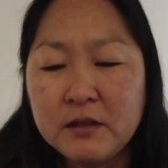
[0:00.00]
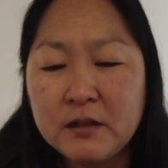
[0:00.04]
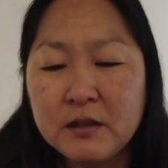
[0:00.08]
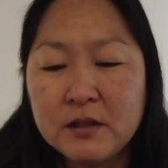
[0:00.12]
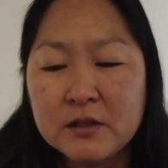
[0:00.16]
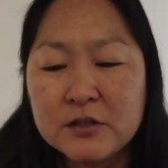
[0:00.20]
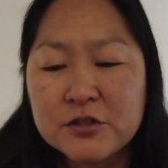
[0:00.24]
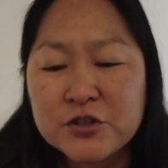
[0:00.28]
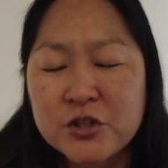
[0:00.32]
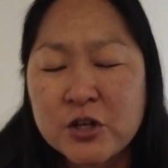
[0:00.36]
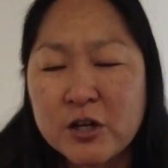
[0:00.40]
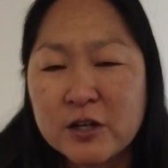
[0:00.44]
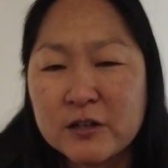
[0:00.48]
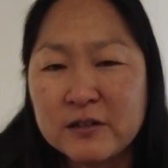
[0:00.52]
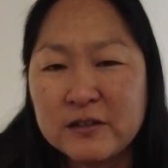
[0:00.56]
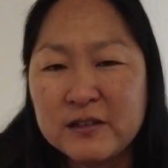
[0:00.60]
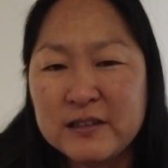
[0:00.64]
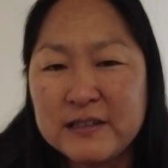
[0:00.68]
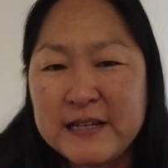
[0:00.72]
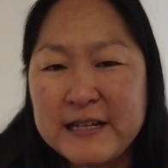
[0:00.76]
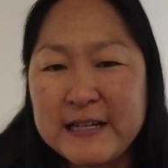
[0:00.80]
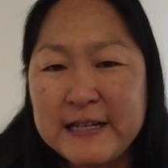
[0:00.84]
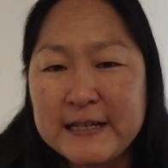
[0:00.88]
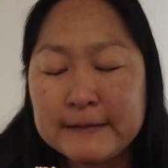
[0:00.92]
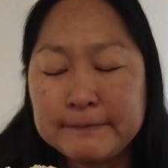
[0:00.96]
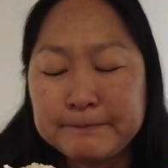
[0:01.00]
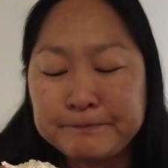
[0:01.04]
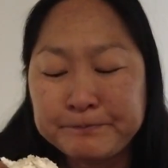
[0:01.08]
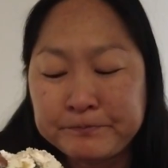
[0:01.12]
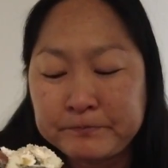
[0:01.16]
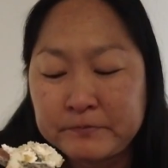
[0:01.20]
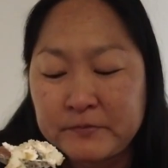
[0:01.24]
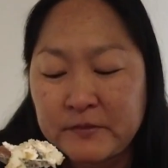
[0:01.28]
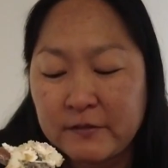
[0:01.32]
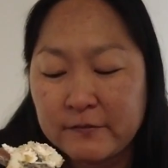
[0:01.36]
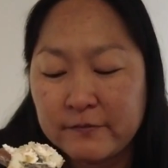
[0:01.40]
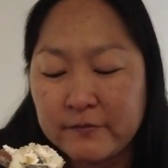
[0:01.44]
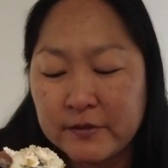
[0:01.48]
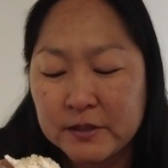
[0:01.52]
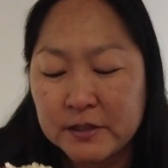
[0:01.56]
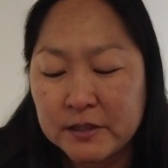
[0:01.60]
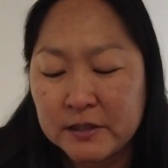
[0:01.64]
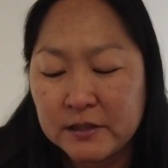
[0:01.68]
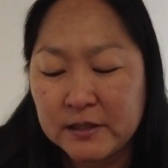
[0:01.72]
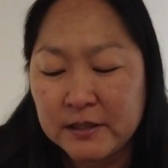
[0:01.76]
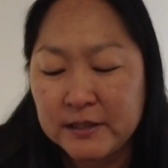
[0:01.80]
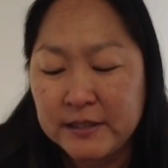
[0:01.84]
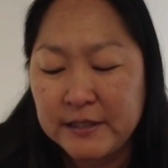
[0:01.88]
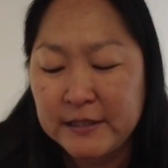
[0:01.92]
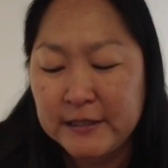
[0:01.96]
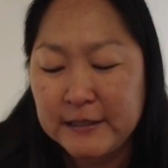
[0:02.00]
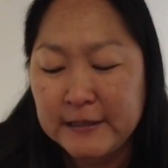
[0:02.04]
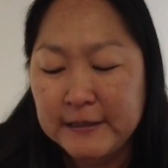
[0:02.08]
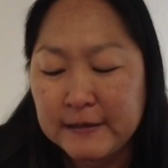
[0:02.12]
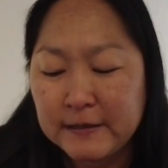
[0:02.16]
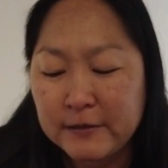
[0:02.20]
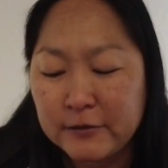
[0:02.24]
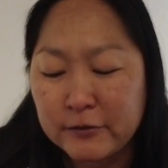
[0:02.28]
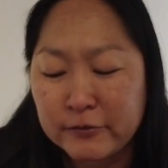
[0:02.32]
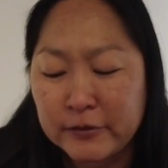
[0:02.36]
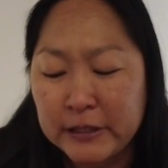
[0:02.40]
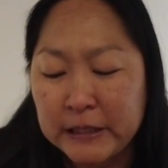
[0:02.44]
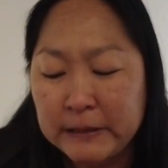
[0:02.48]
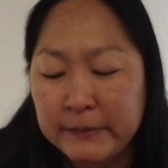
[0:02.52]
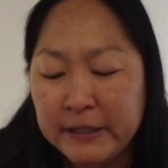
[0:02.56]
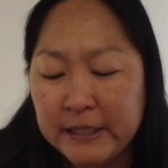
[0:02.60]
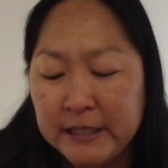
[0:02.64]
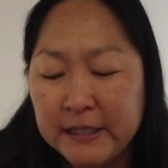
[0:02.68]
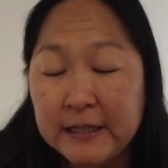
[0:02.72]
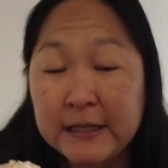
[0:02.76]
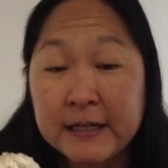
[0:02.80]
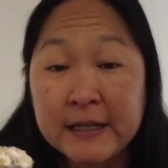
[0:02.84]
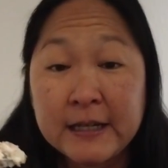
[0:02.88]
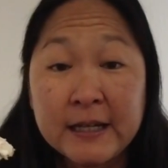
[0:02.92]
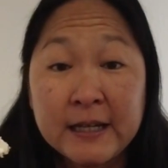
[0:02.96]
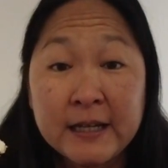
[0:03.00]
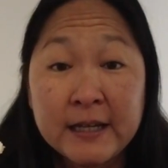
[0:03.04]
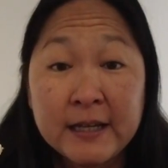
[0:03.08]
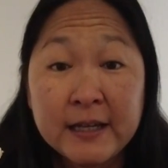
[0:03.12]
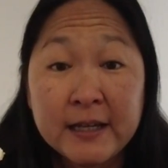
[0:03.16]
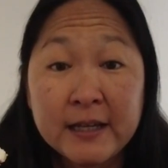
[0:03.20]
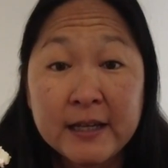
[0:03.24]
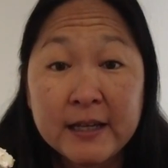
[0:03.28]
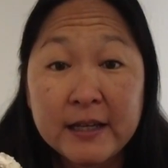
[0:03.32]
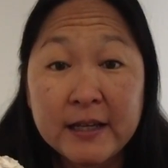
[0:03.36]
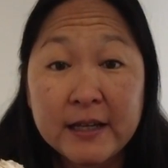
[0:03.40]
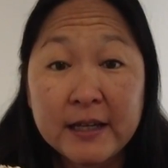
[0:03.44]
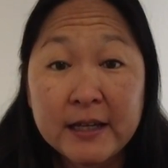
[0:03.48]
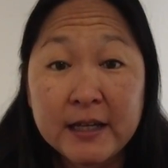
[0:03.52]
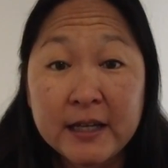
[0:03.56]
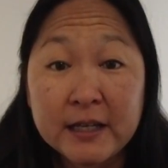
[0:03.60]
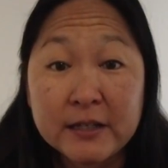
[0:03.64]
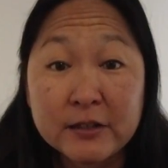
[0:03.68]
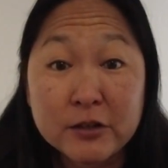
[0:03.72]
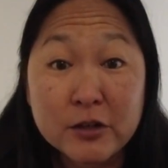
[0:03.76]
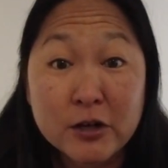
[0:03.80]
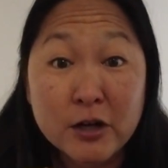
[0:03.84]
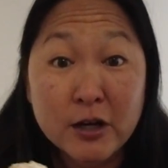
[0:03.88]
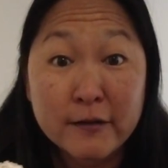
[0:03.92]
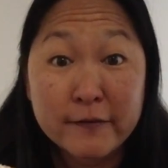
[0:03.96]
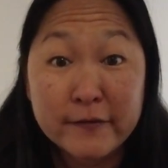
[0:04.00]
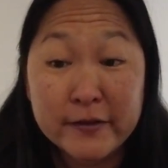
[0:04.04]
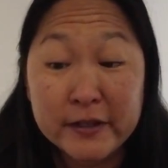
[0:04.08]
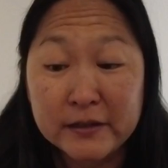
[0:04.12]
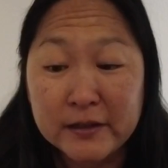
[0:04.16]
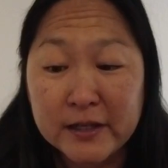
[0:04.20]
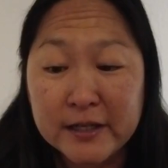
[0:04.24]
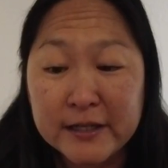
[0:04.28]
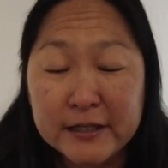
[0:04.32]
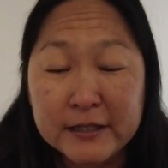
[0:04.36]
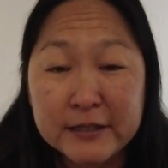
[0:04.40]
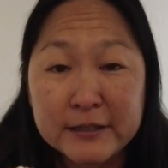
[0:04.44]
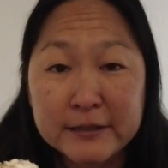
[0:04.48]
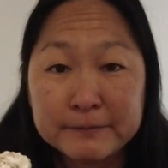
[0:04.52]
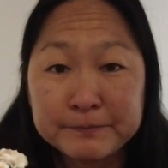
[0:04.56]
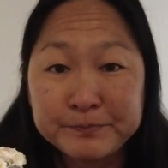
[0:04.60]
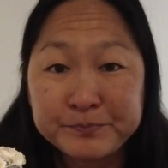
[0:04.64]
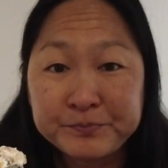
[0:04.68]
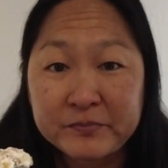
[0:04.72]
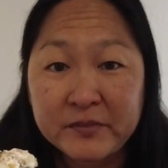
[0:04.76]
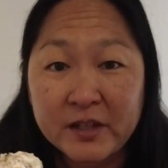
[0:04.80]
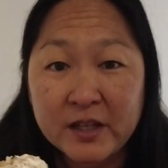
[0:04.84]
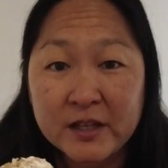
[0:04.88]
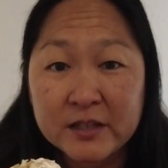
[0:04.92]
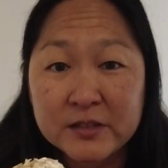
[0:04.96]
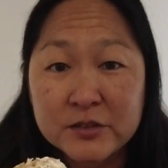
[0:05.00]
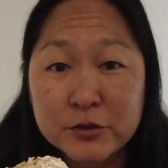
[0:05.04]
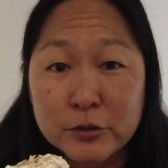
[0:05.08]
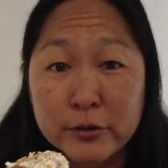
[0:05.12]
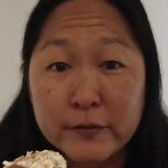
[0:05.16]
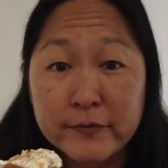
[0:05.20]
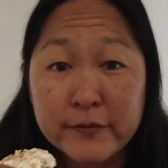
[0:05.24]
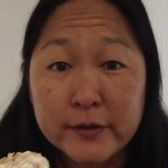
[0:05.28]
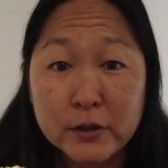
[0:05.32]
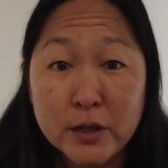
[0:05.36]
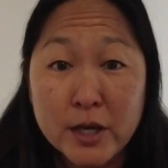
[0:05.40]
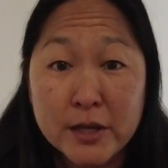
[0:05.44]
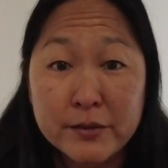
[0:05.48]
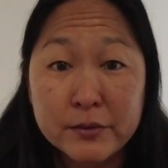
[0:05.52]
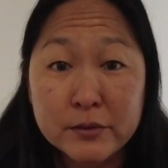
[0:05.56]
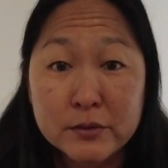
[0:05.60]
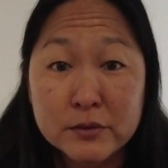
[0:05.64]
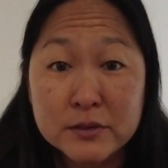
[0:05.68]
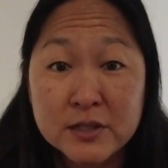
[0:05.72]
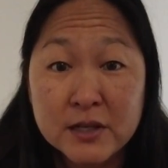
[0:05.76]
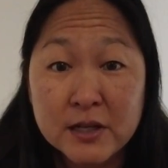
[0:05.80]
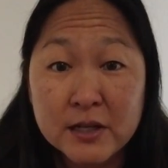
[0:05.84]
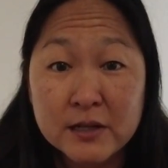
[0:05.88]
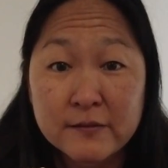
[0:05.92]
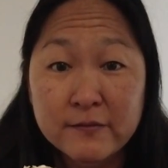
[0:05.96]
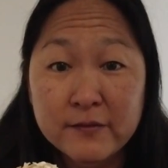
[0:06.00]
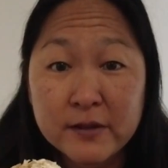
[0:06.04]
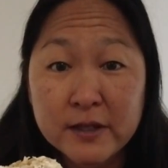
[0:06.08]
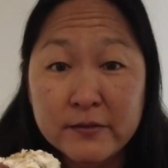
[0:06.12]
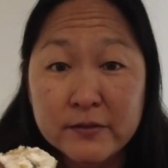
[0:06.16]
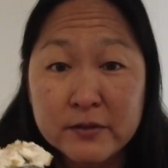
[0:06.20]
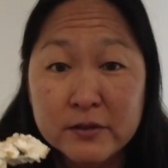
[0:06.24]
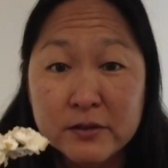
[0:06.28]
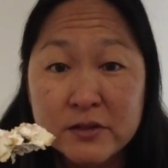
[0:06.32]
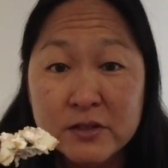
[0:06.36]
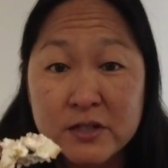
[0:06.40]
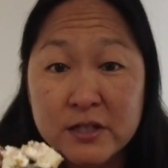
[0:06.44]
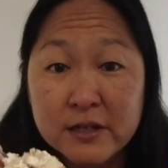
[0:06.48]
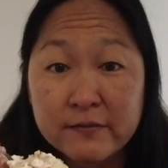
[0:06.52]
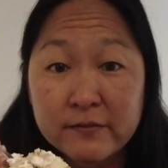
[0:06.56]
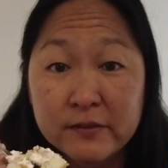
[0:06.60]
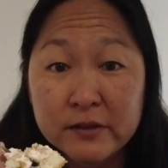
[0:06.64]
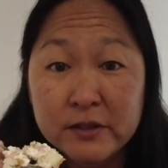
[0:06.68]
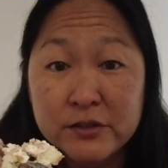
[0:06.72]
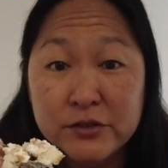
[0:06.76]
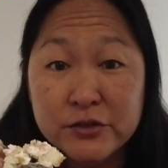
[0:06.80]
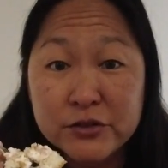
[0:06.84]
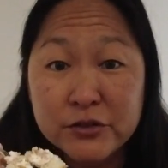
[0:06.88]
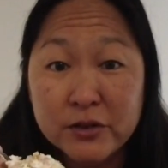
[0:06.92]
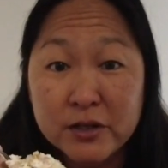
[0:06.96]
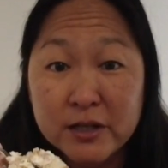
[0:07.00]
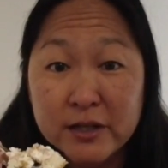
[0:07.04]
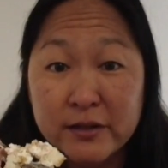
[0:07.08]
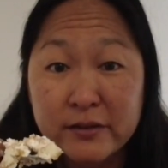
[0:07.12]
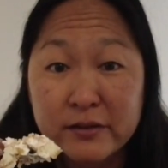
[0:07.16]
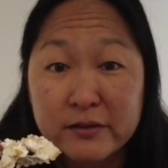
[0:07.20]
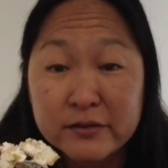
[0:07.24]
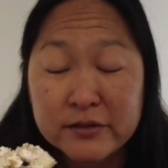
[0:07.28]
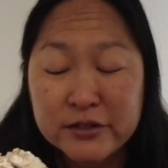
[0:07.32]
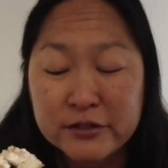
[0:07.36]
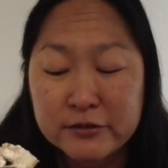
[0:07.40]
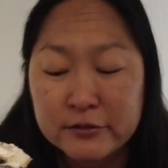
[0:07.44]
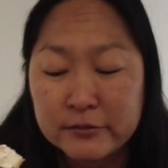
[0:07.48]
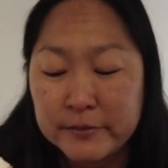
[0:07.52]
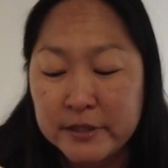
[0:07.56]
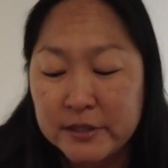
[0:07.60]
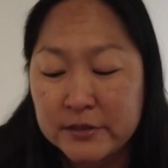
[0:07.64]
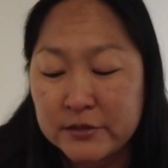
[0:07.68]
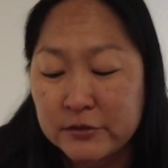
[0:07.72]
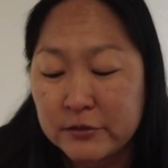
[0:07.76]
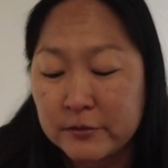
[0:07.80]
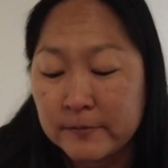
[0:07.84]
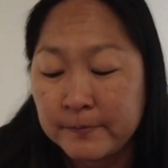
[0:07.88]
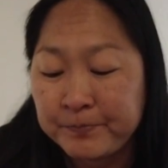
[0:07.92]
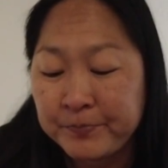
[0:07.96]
Chocolatey, vanilla-y, creamy, and coffee-like. So if you like those kind of flavors, definitely try their tiramisu.